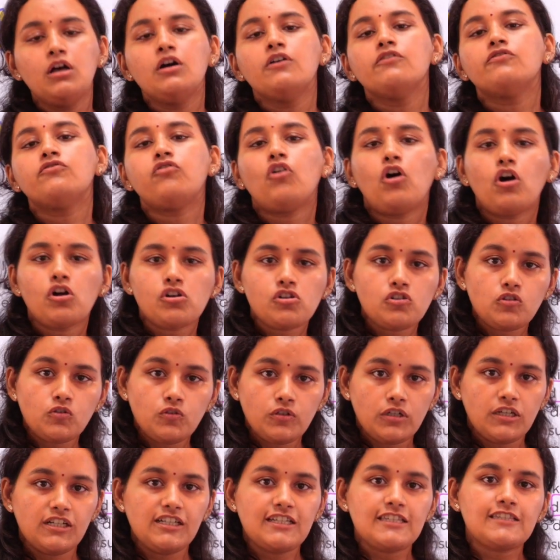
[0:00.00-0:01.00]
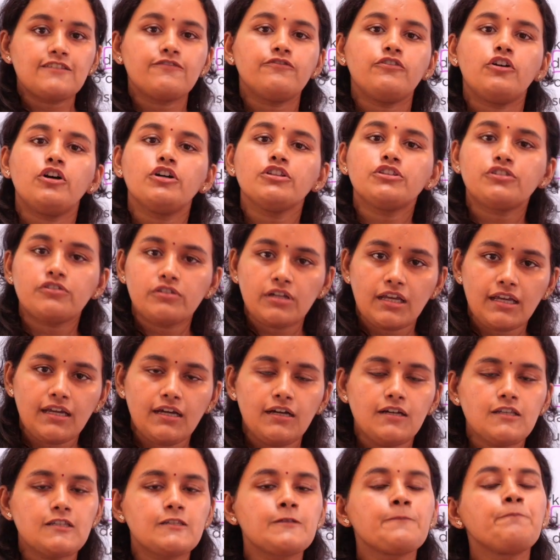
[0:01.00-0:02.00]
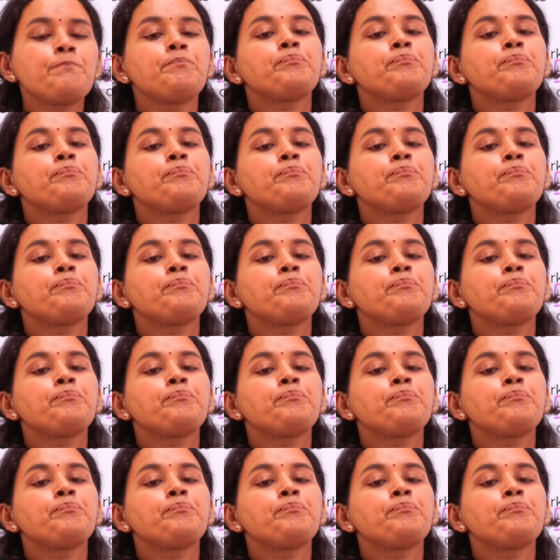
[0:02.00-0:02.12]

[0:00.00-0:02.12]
For 2 years, for 3 years,